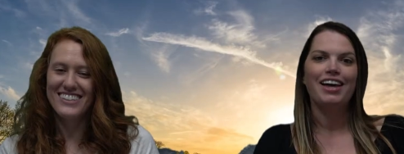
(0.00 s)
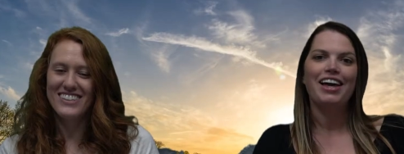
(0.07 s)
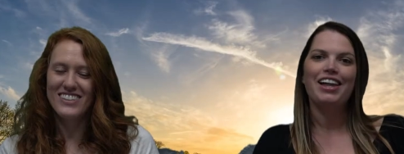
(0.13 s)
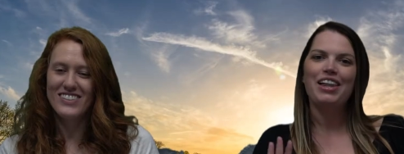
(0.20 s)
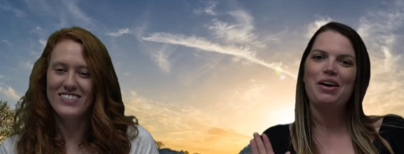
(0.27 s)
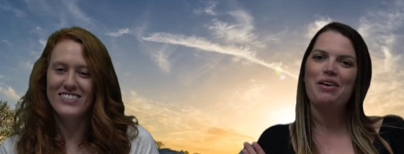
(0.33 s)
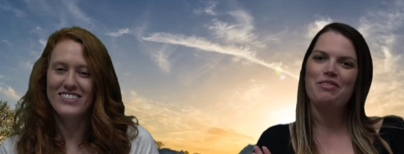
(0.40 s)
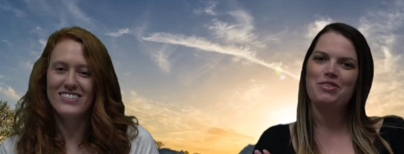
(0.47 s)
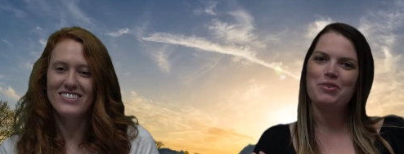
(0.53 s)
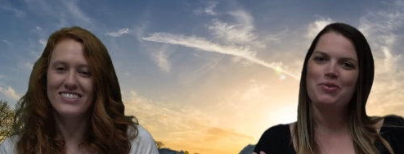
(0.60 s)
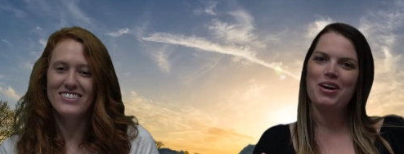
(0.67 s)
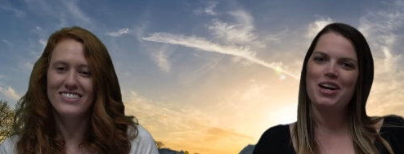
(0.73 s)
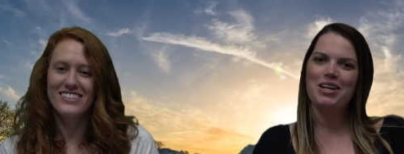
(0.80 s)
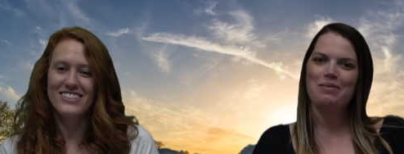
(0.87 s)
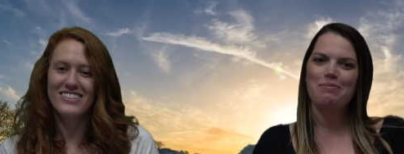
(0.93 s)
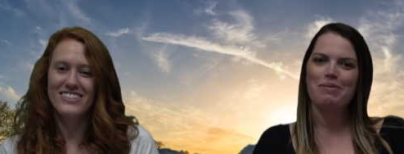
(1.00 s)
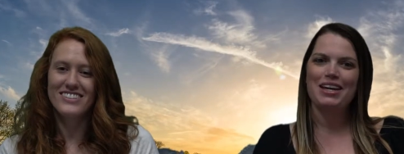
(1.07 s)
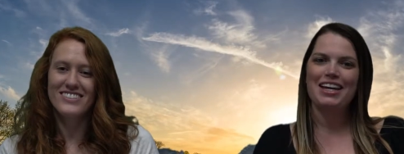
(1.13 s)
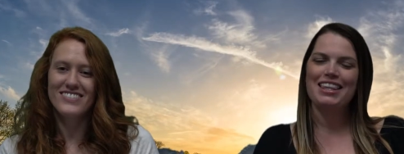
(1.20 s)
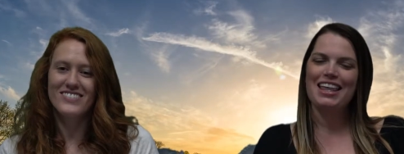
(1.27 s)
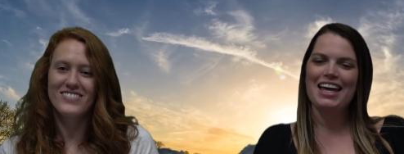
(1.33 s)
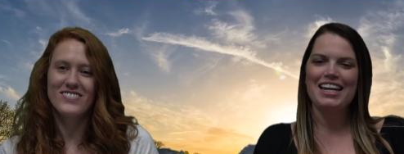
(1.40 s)
Speaker 1: Hello everyone,
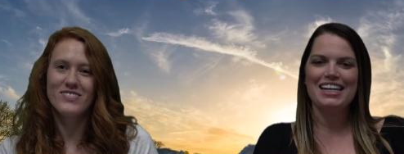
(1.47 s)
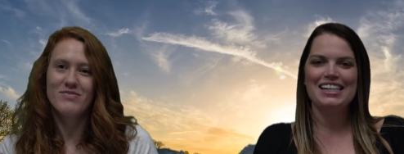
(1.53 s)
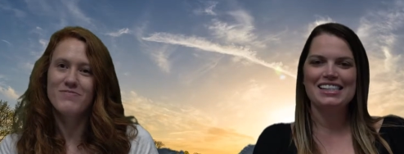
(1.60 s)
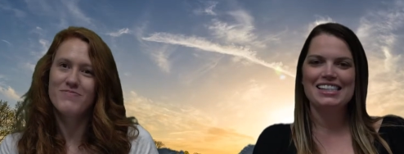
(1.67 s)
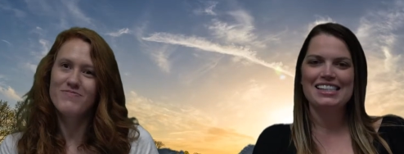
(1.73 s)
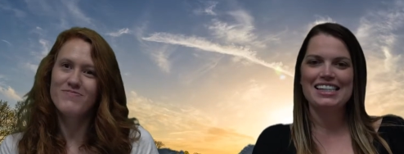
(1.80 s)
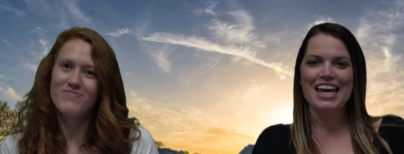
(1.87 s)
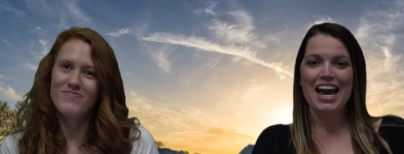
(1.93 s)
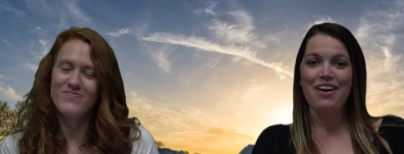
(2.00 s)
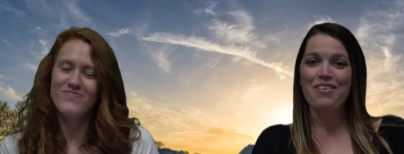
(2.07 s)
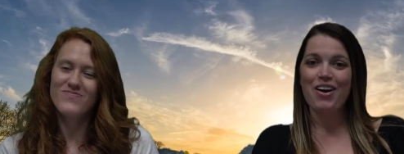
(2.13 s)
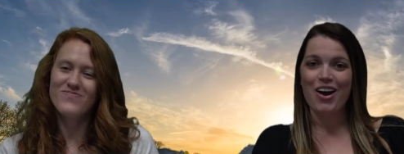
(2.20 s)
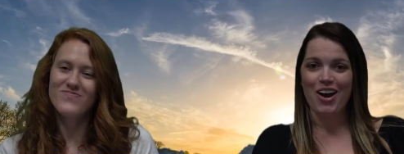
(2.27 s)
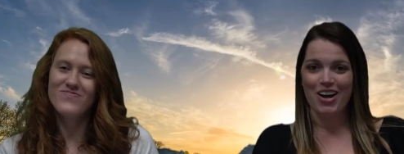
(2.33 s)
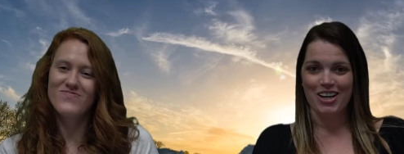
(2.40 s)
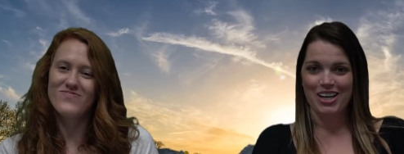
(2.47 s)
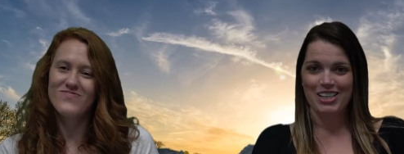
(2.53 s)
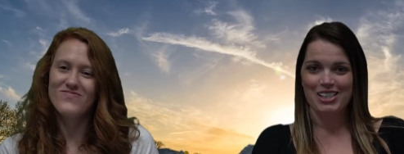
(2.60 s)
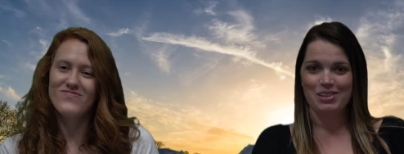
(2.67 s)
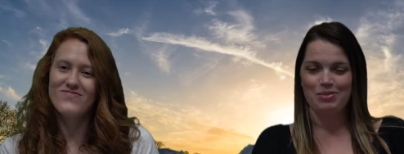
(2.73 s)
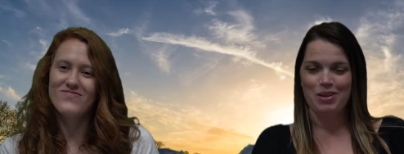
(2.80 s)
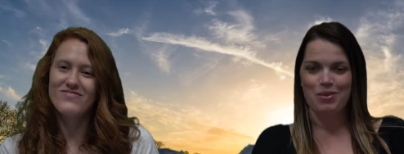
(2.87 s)
being that it is now
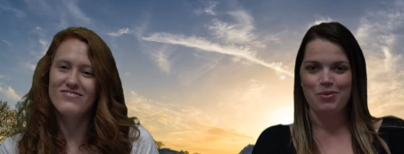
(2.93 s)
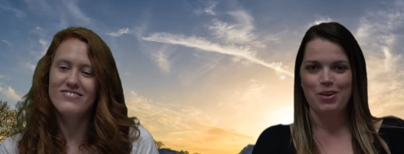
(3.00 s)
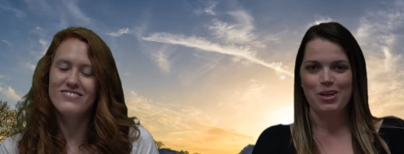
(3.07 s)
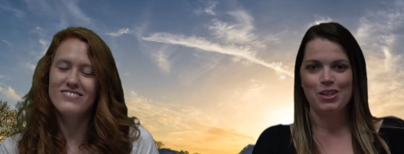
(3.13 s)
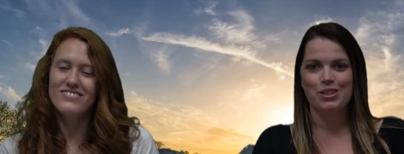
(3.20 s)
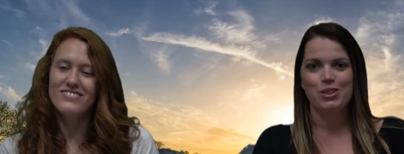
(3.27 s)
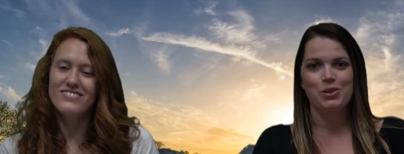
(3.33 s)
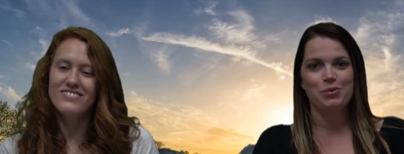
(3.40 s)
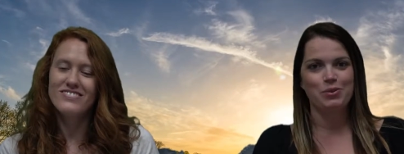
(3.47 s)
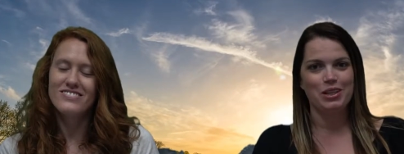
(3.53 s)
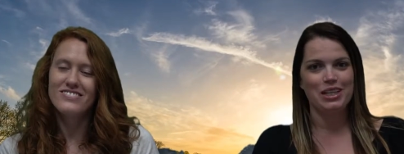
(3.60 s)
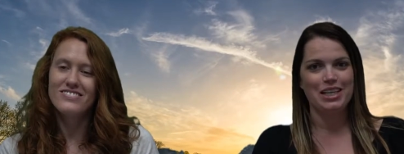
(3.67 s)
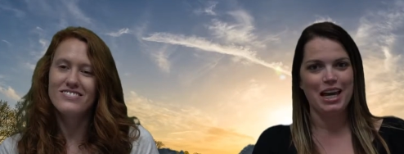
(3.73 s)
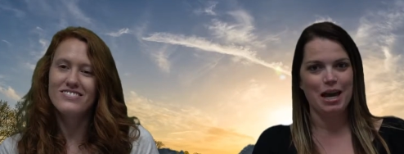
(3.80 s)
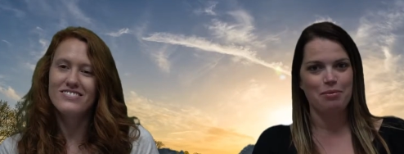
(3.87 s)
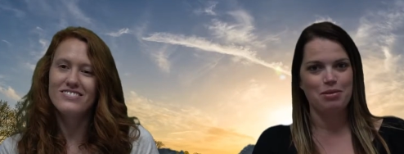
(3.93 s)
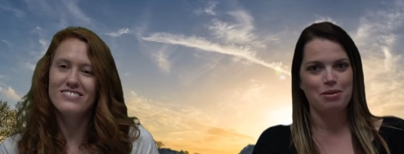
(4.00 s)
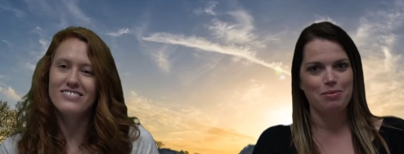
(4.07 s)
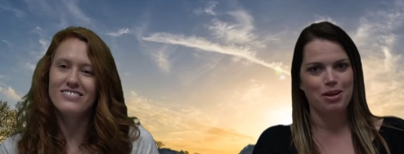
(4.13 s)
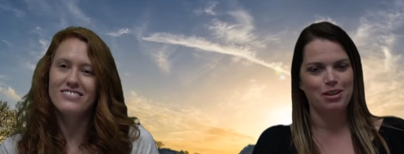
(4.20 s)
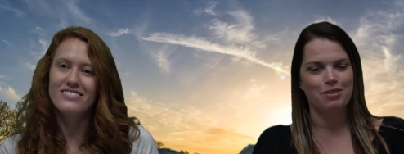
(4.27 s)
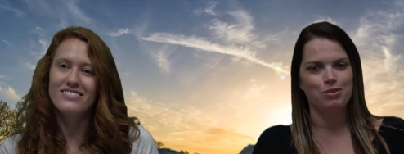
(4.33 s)
August, we wanted to recap the
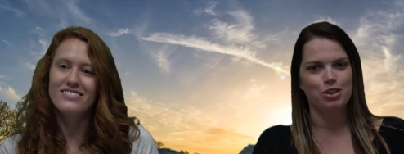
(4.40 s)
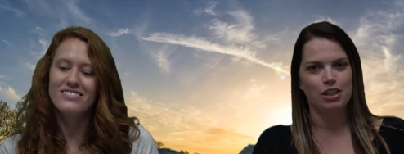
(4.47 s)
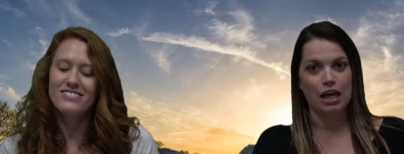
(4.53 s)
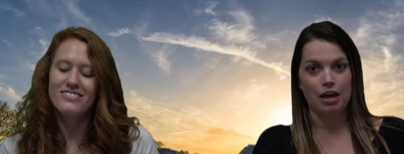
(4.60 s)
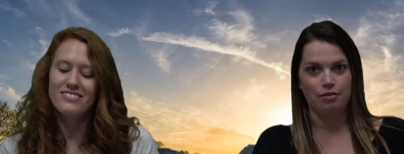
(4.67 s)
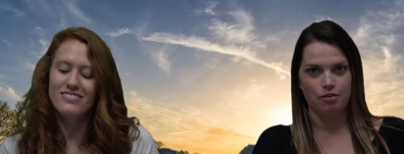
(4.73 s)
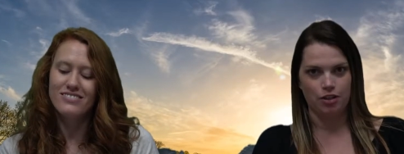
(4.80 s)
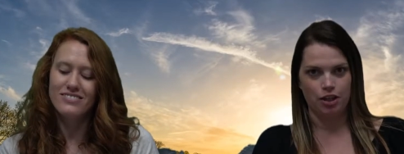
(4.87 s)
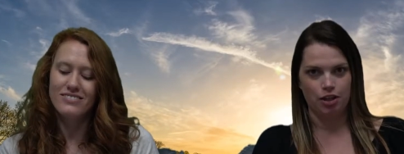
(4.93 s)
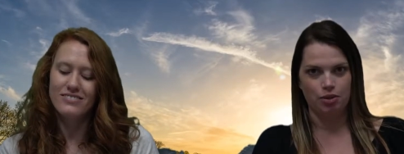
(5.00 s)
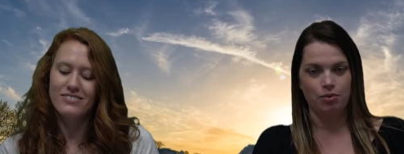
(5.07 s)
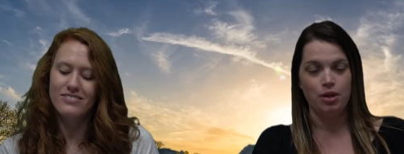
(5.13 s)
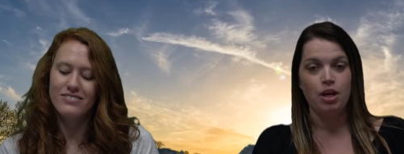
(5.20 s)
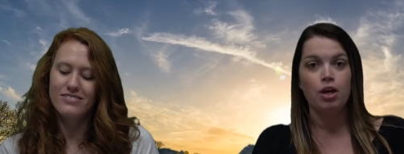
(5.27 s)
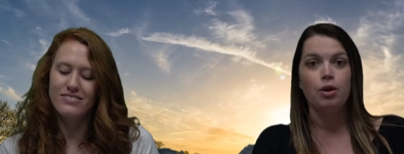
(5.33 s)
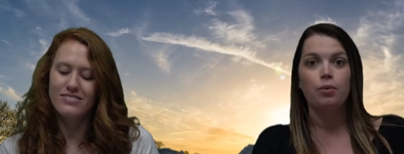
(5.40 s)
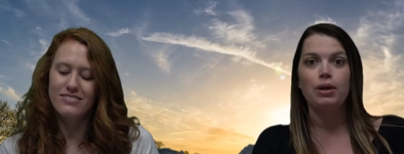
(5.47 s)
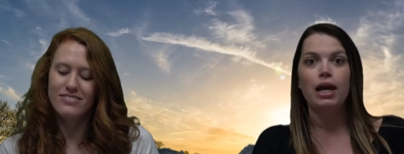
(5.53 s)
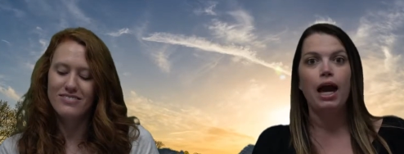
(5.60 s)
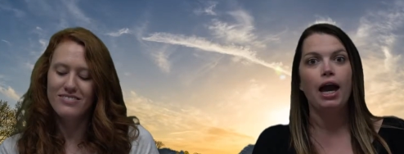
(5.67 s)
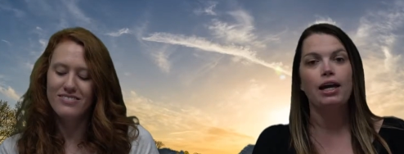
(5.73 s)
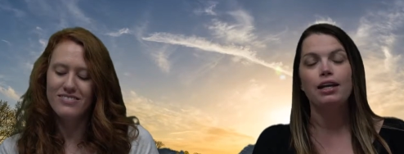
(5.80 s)
month of July for you. We
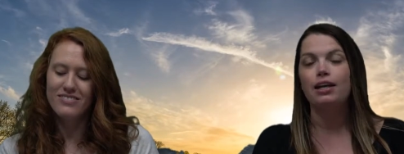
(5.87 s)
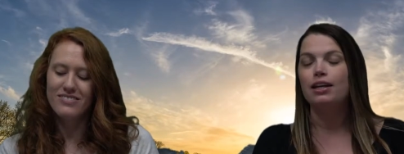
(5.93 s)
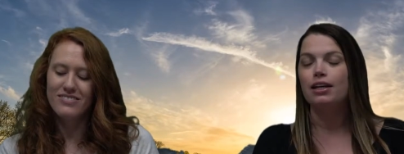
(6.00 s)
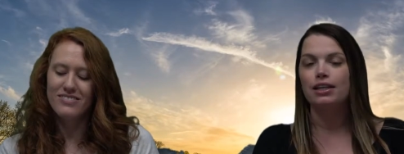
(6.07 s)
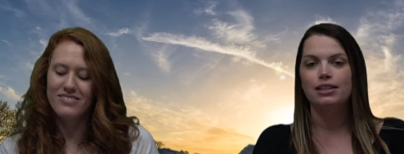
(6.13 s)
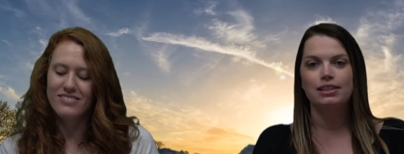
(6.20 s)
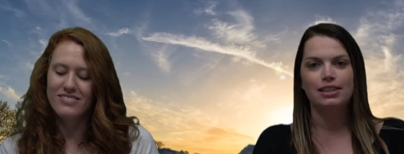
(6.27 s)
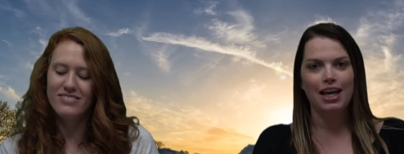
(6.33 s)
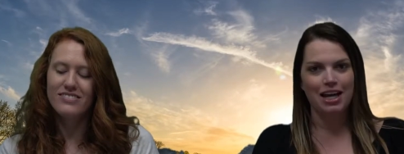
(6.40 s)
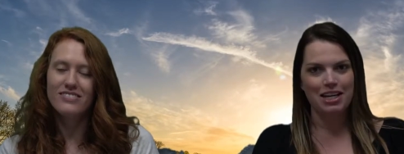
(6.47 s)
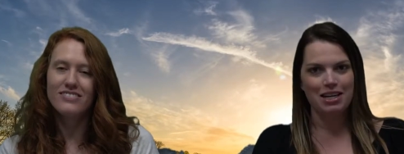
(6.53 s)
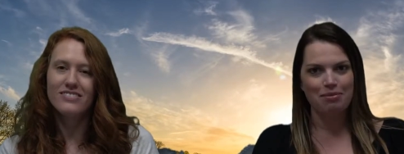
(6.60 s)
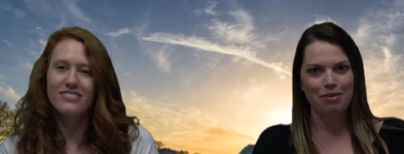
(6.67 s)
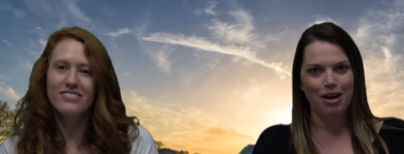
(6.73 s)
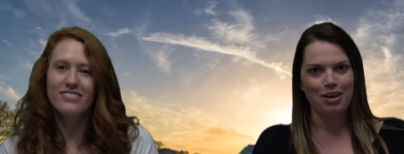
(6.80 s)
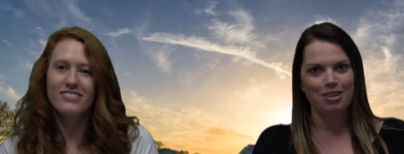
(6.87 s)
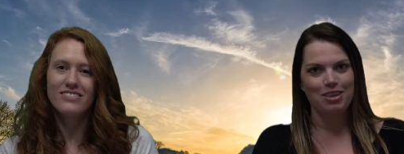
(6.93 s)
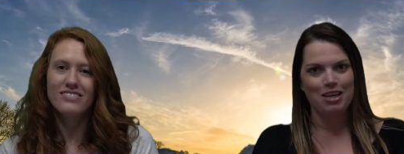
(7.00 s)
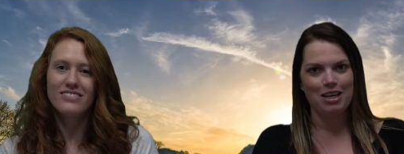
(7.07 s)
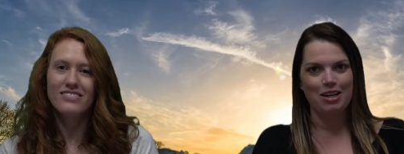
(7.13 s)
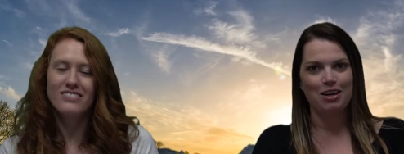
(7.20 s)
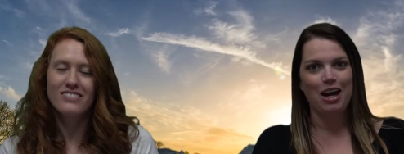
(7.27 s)
had an exciting month
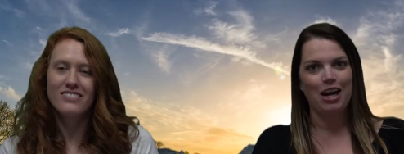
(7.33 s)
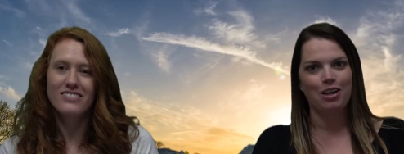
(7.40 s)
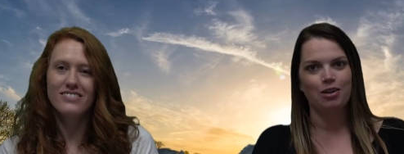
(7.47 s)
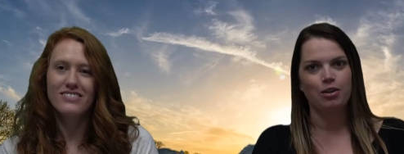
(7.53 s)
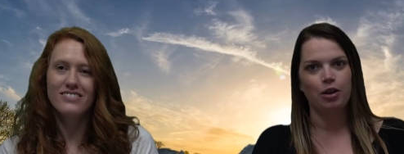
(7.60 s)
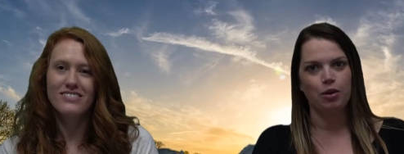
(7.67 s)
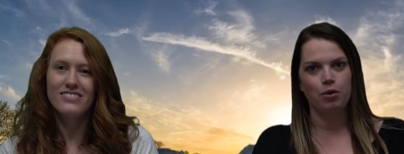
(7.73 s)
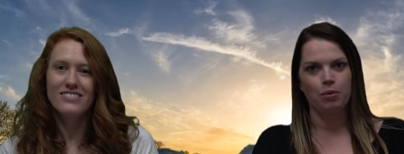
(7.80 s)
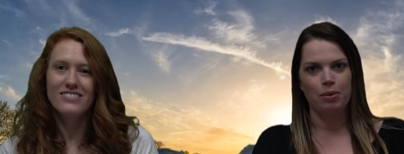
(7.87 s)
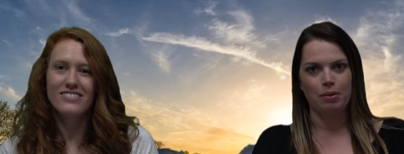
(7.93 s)
here at your local